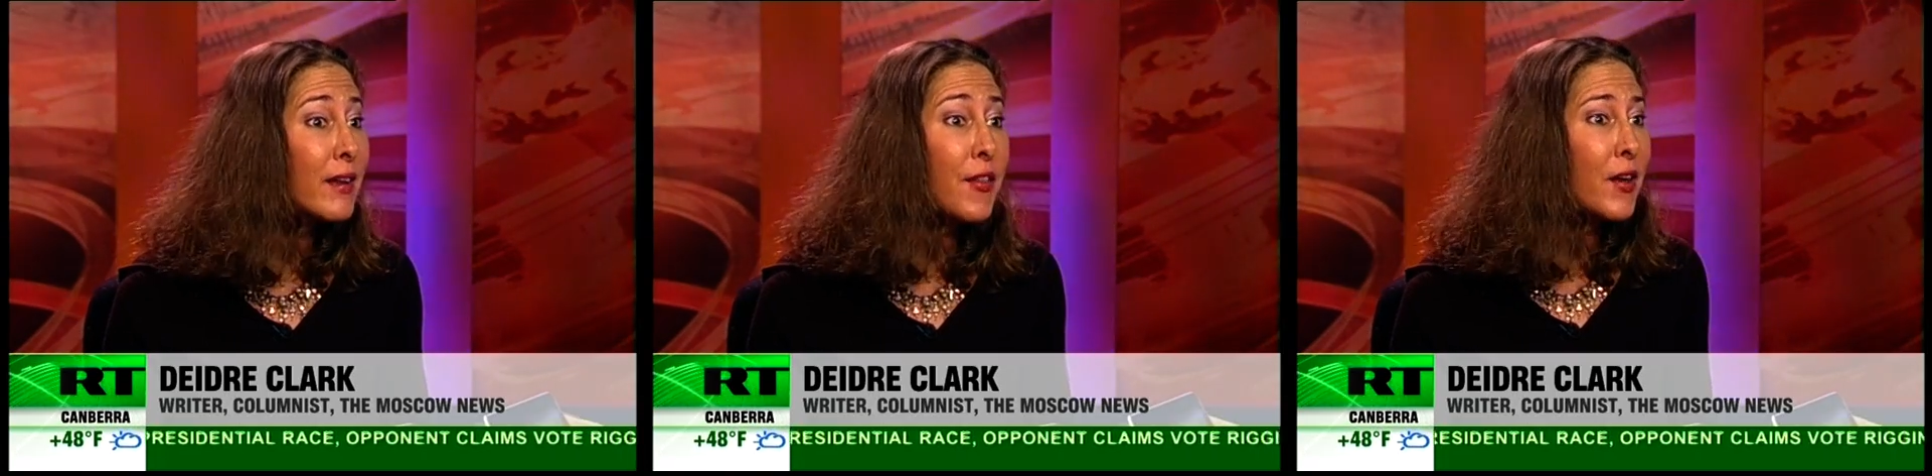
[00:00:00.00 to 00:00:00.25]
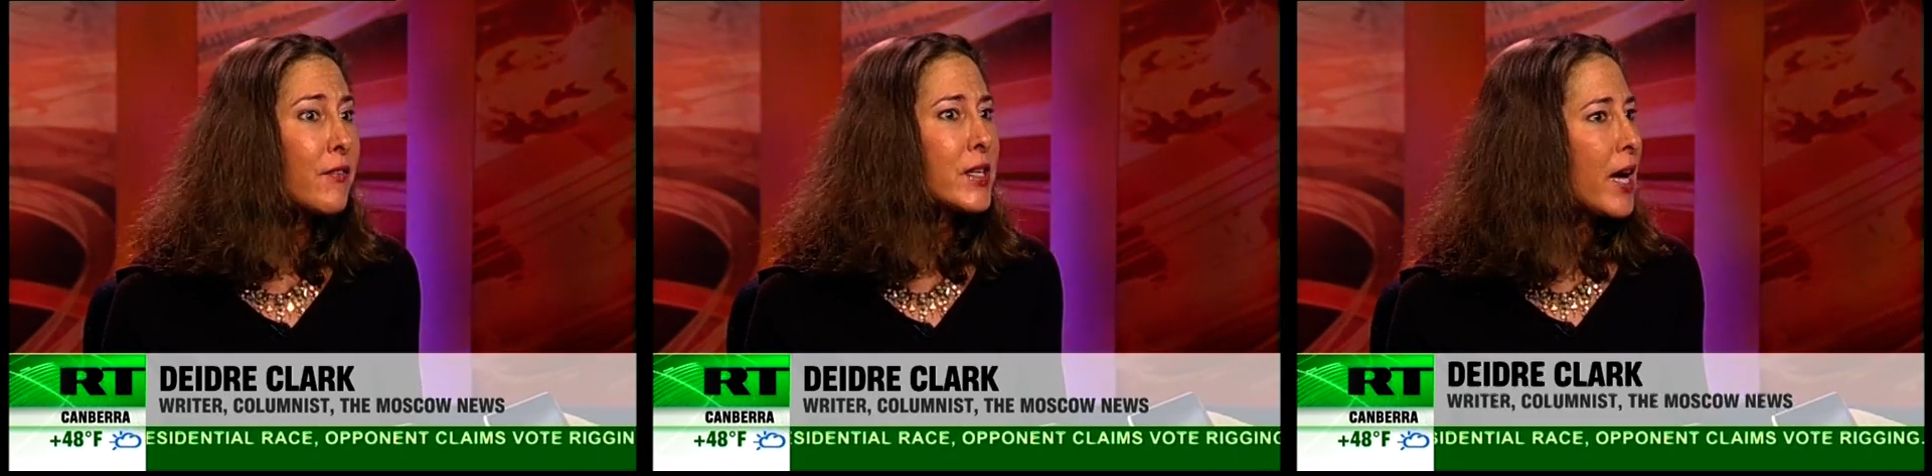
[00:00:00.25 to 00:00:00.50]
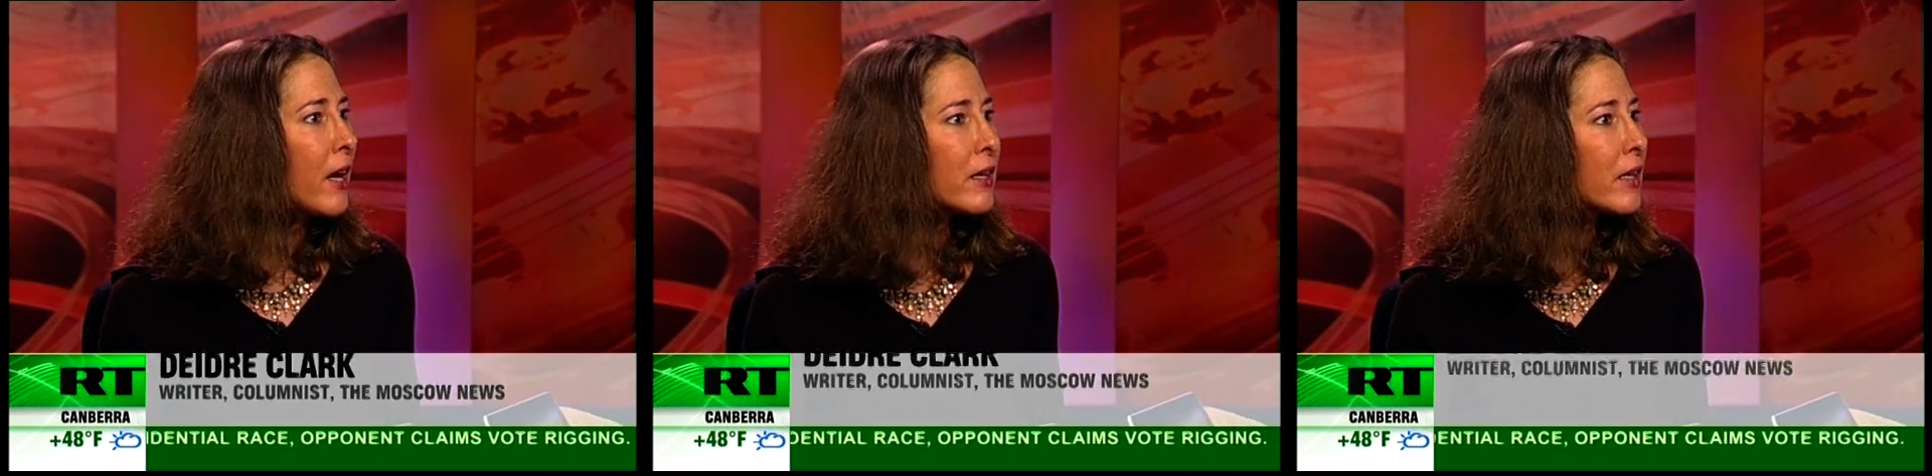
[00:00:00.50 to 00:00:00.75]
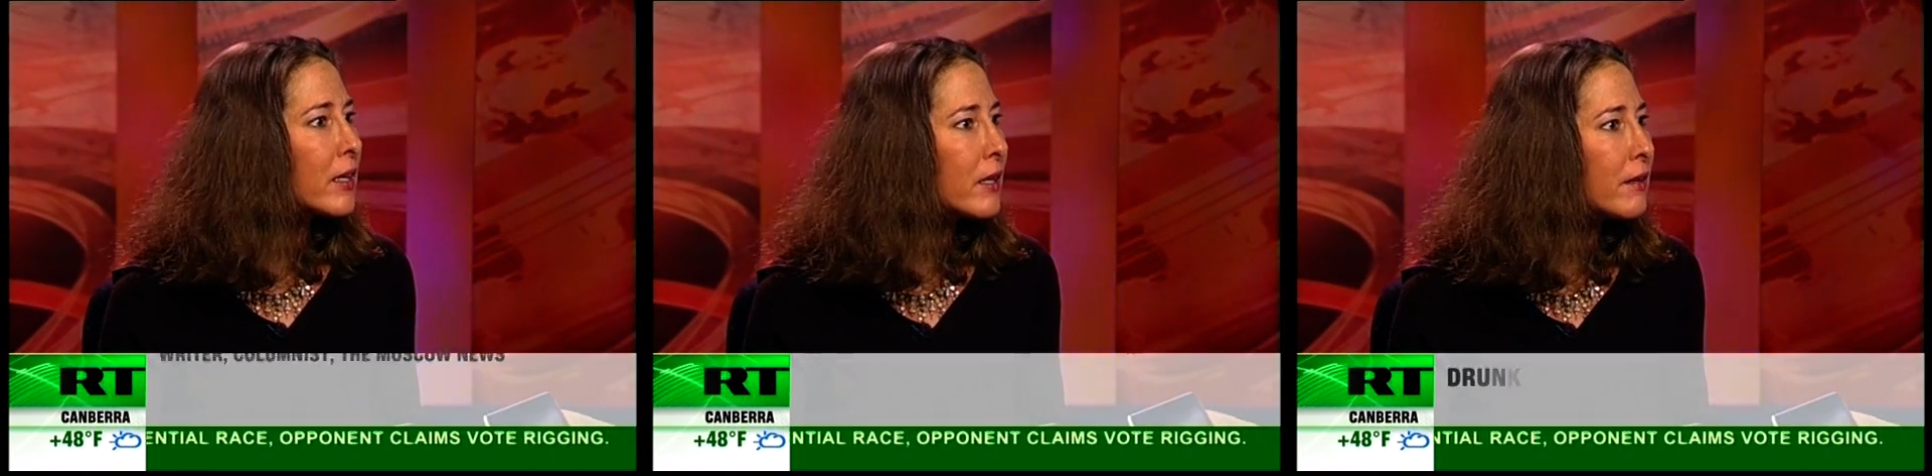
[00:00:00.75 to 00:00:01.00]
I think of
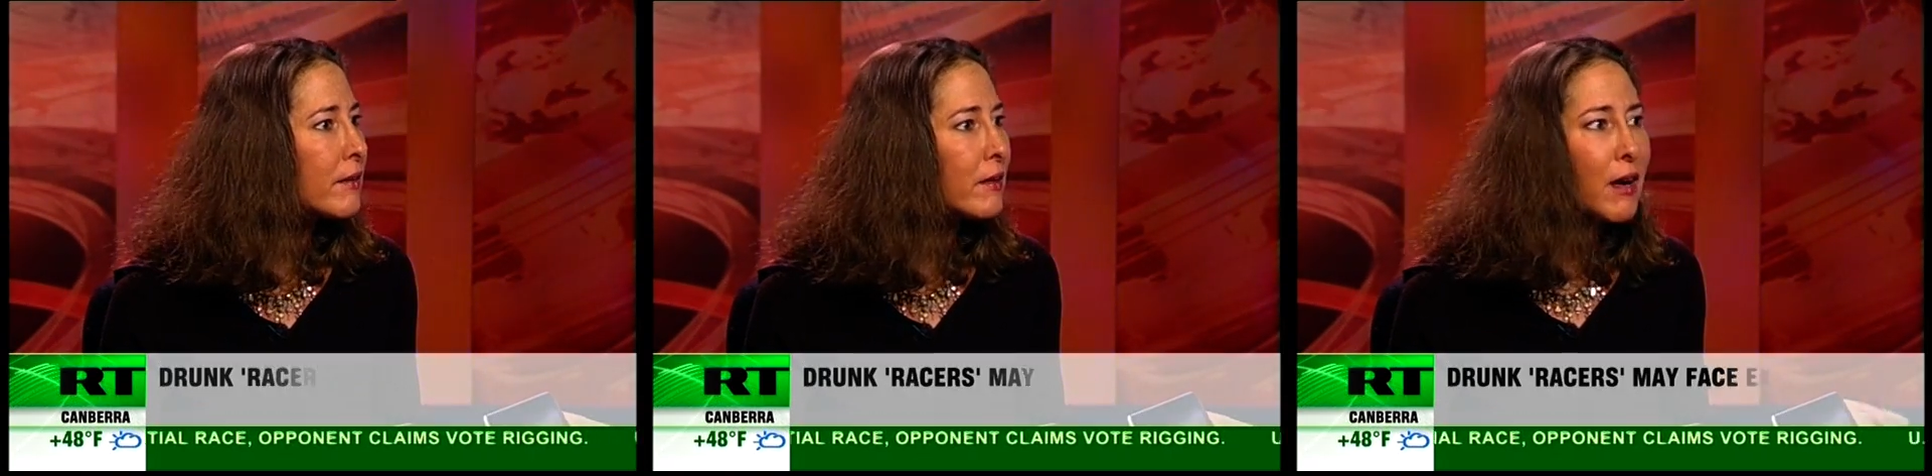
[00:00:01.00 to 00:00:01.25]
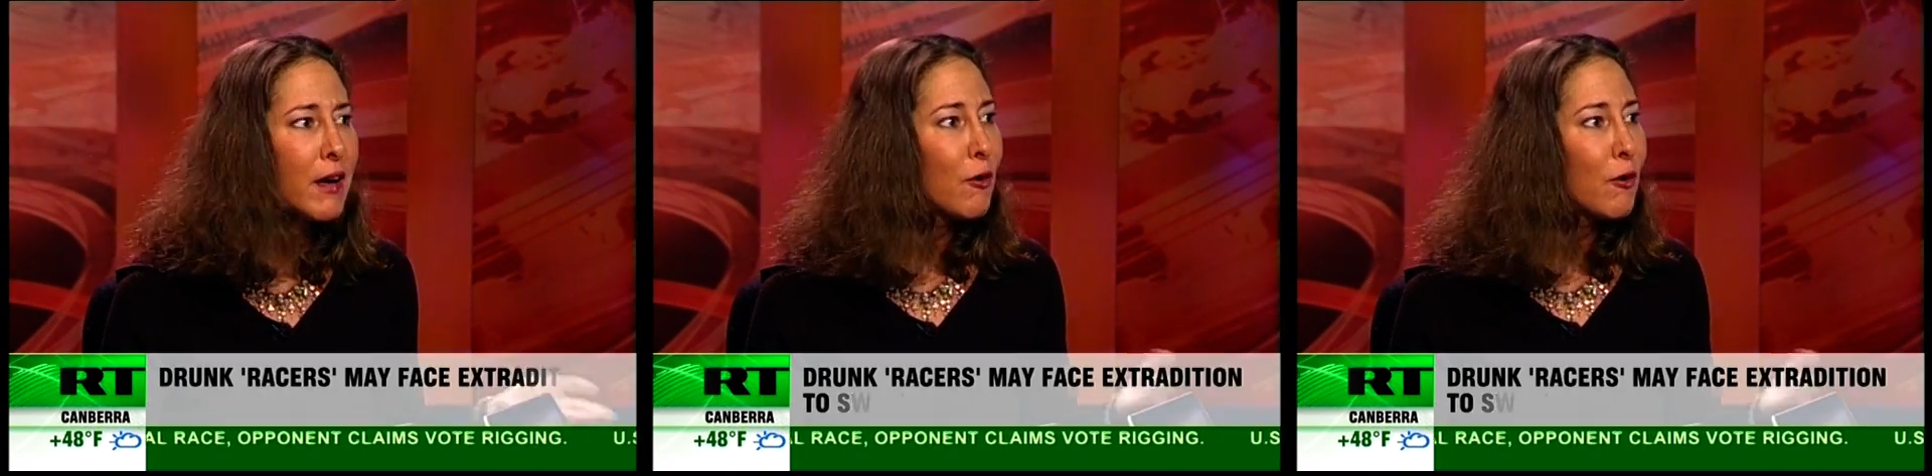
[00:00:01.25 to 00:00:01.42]
Italian kids,